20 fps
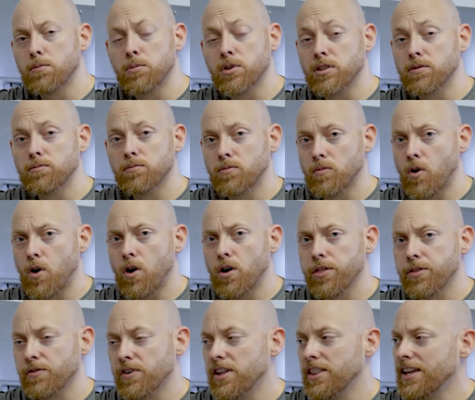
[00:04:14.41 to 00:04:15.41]
but all
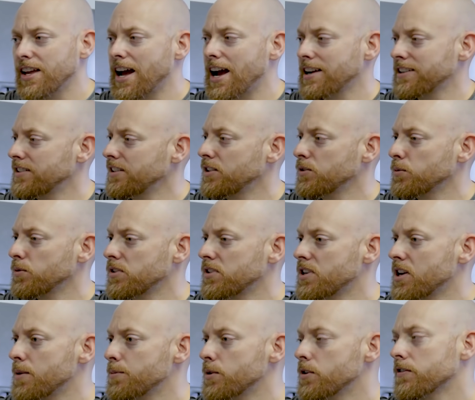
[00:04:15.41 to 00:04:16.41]
3 of the axes would
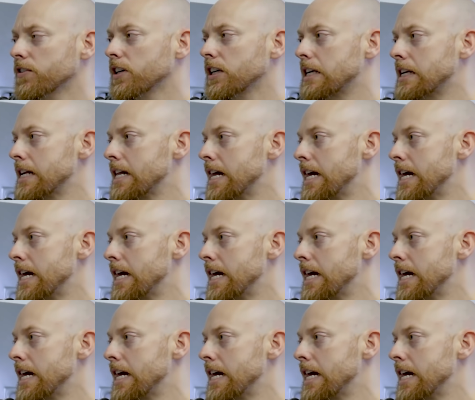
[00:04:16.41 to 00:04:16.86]
stop moving.